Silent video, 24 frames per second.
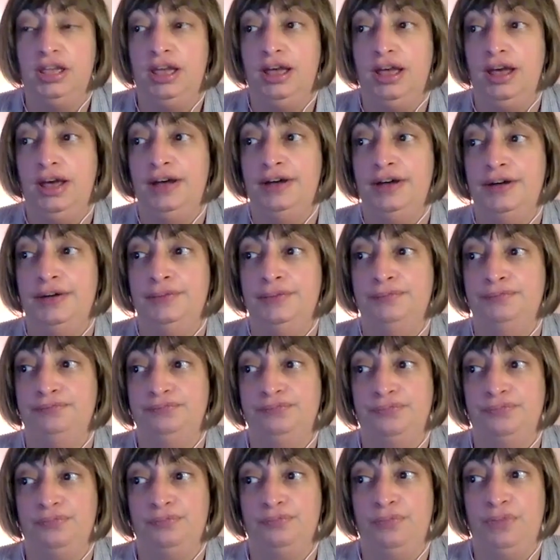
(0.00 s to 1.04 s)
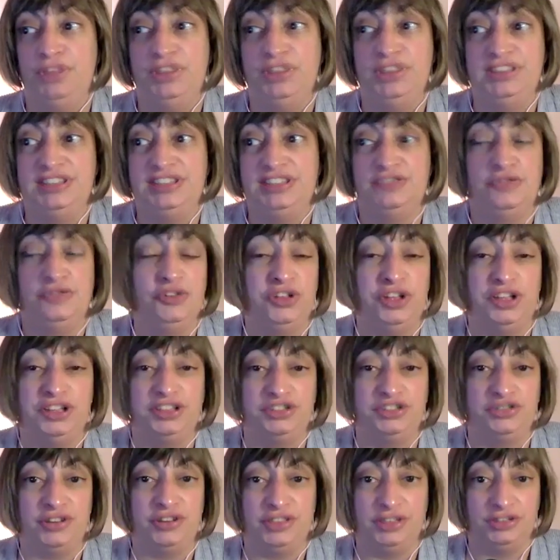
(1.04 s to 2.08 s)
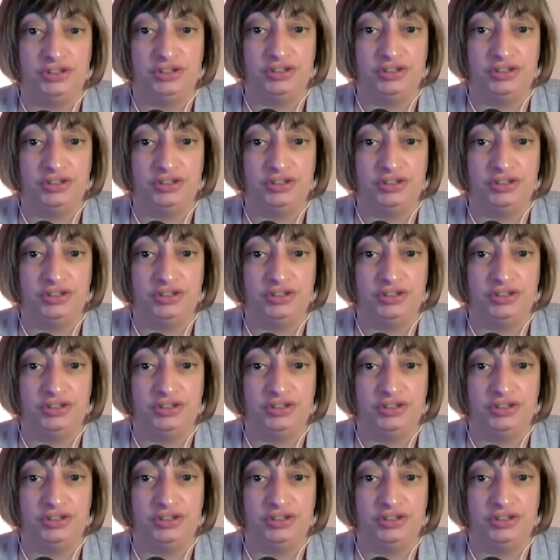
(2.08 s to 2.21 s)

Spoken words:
But this is full on strength,